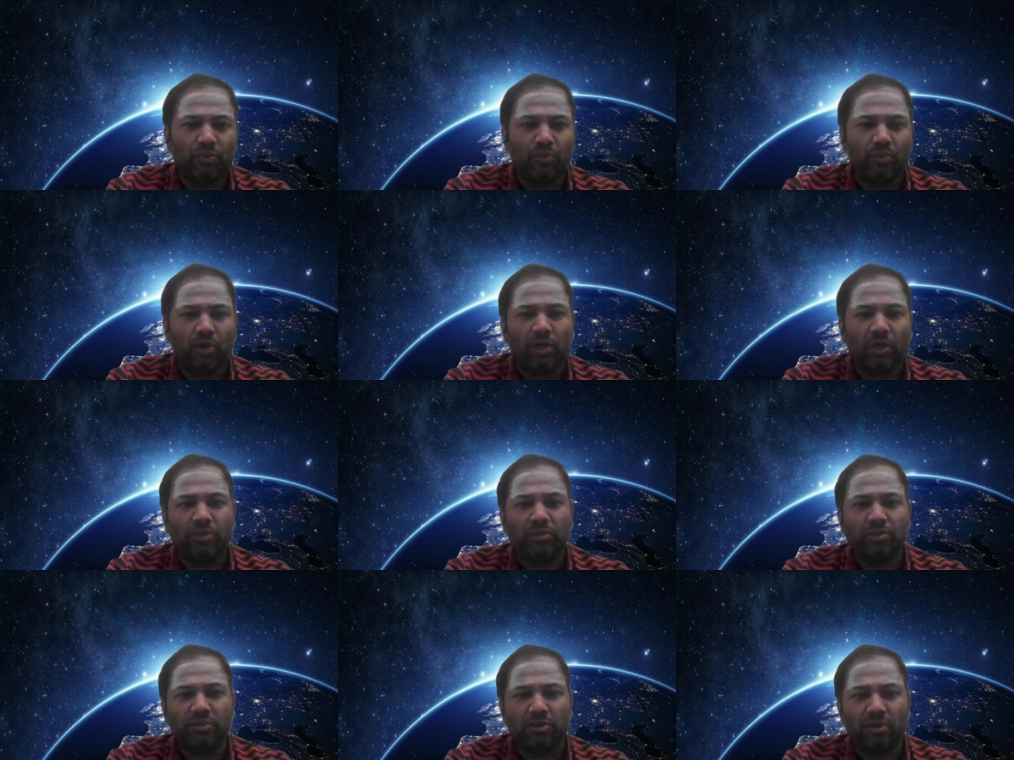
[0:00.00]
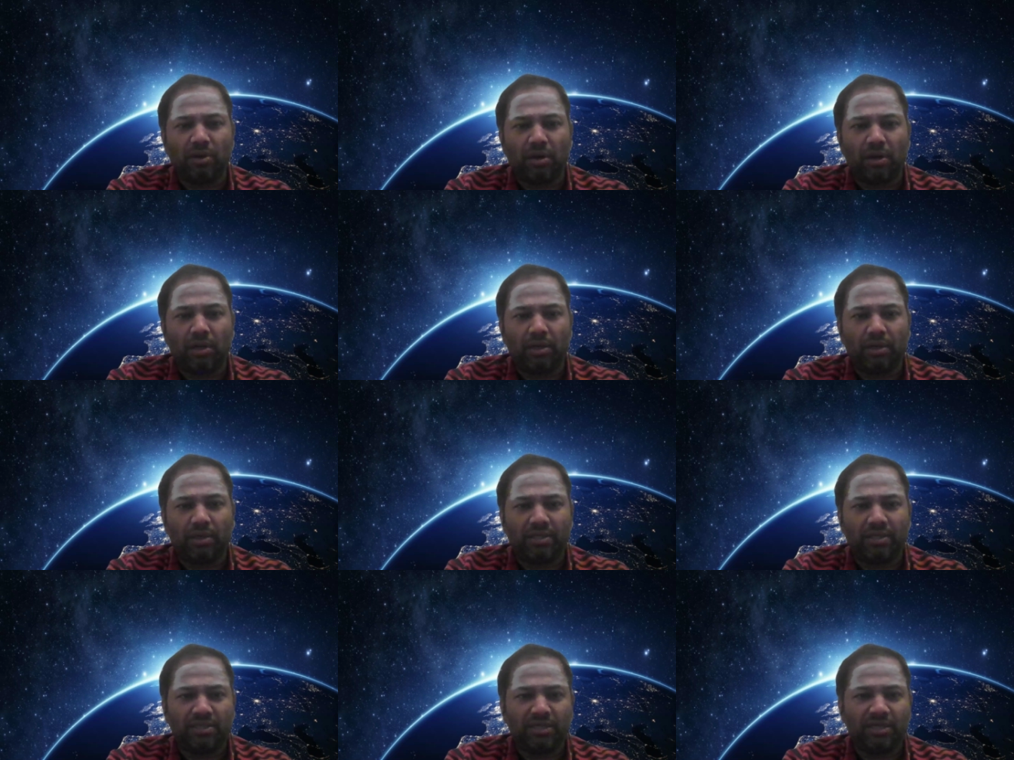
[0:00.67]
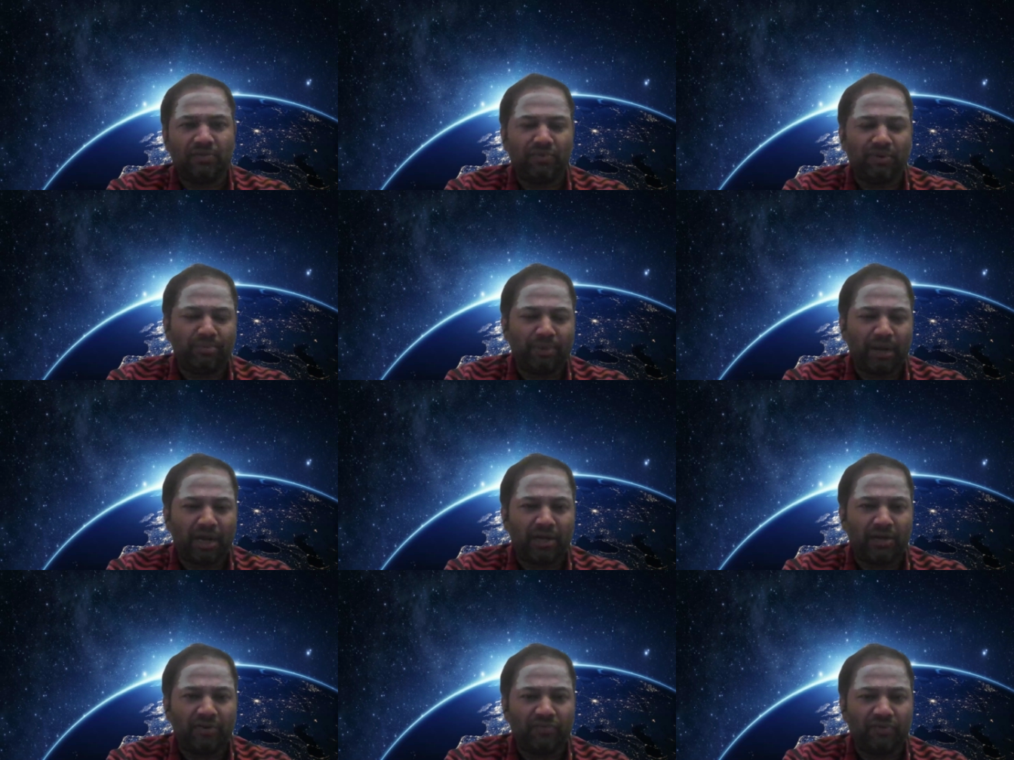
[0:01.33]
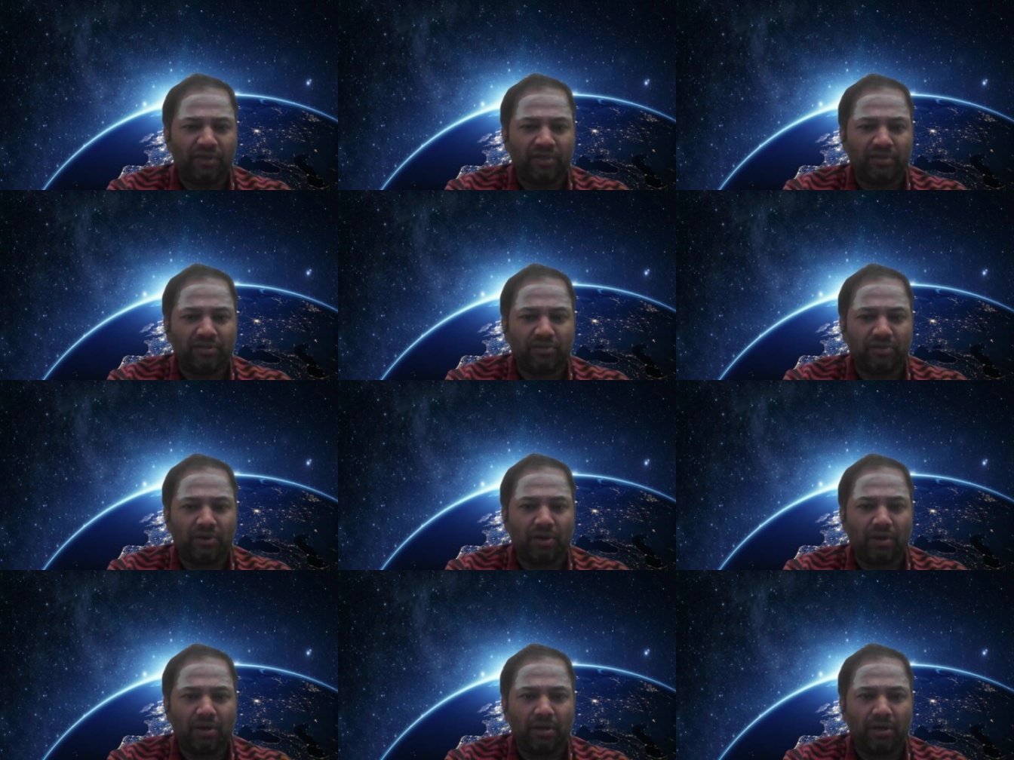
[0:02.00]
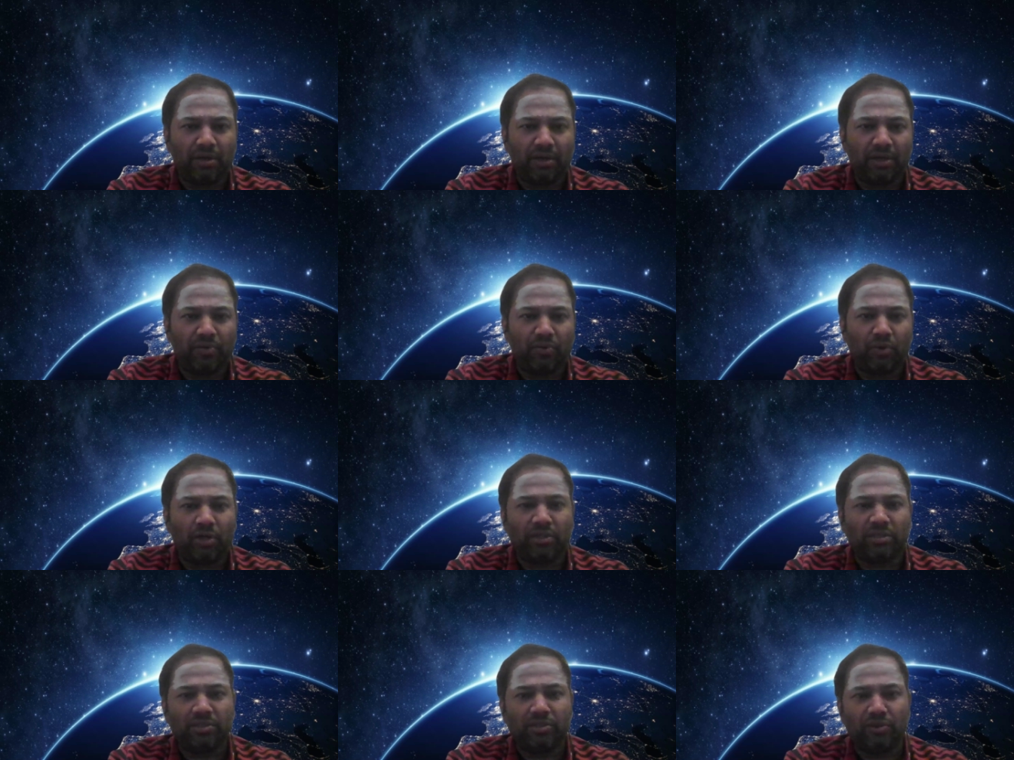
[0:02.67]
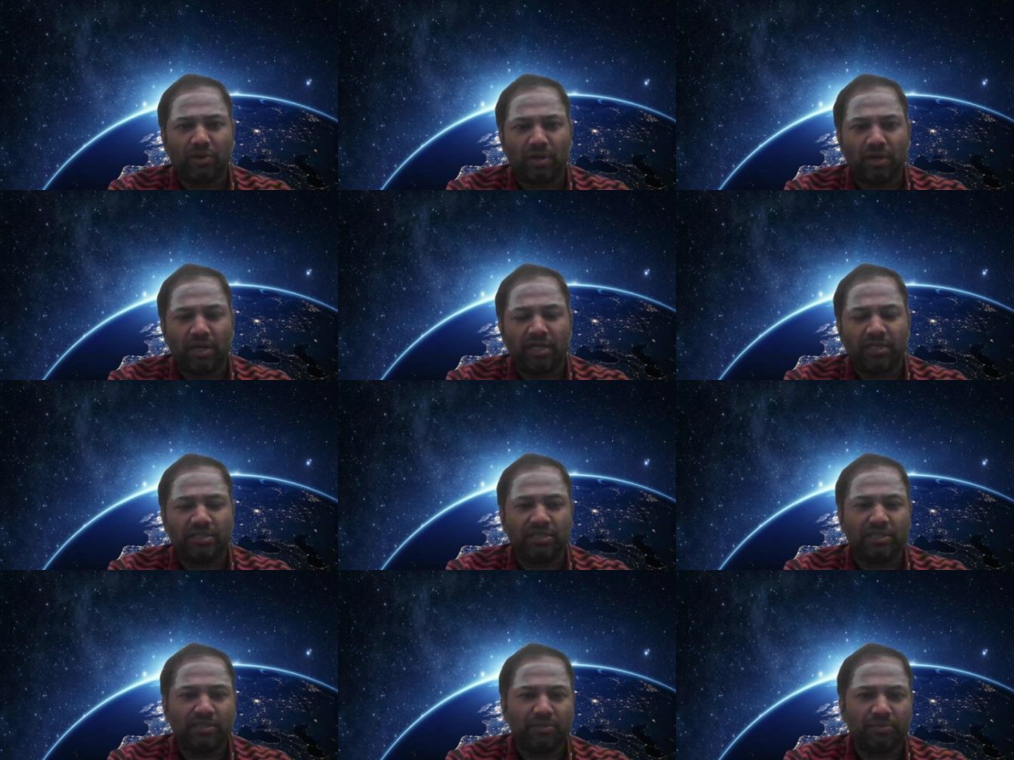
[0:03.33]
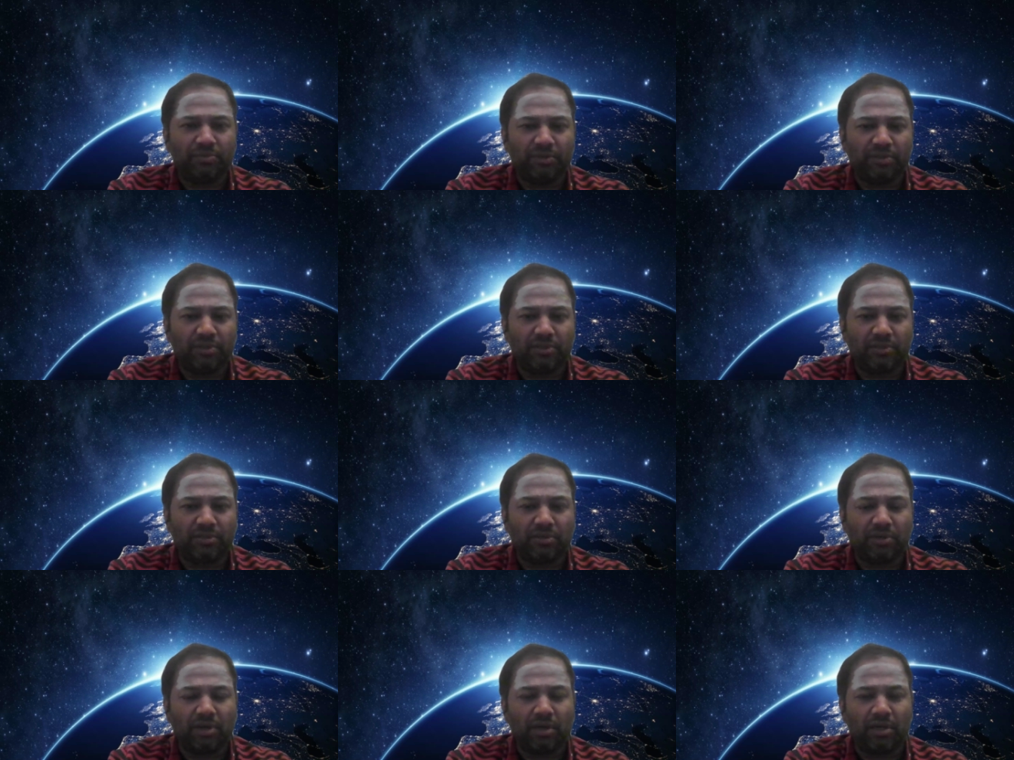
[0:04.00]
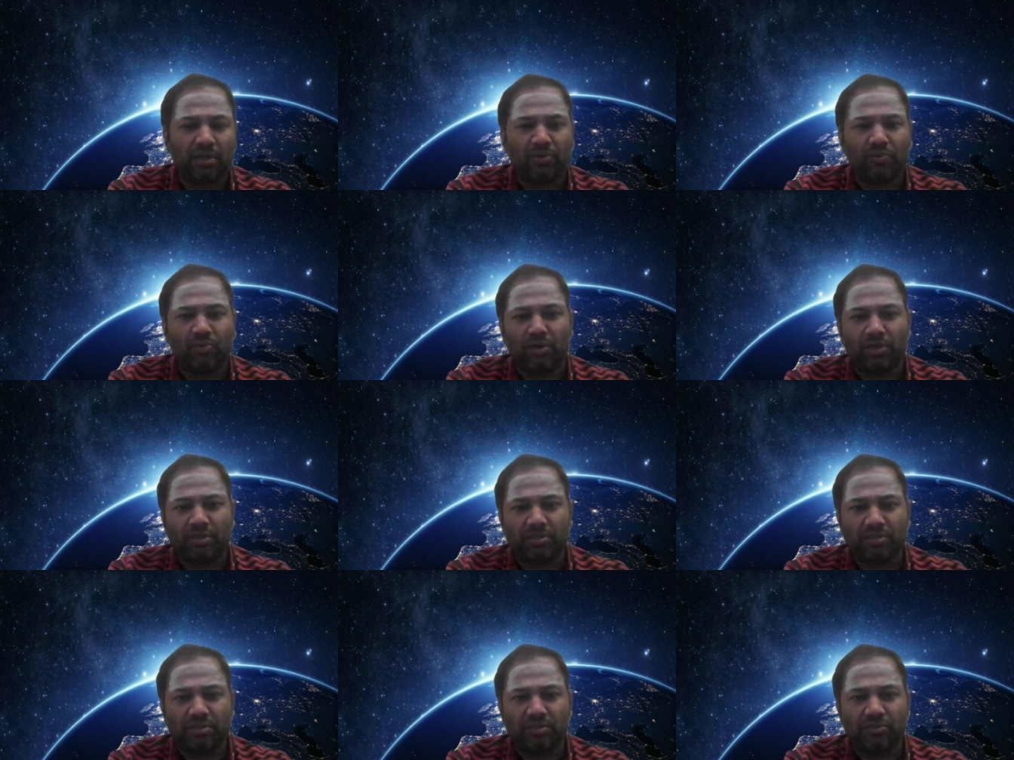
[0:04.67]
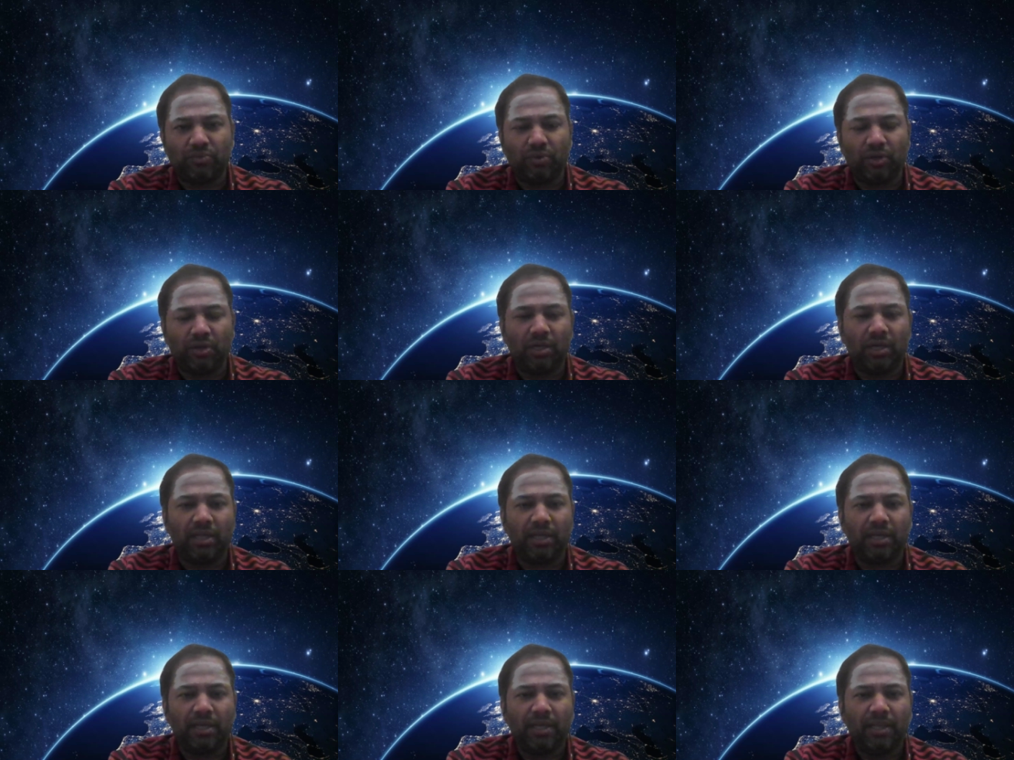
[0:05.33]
what is God, does it even matter if there is God, and what is your relationship with this God, and what is this world.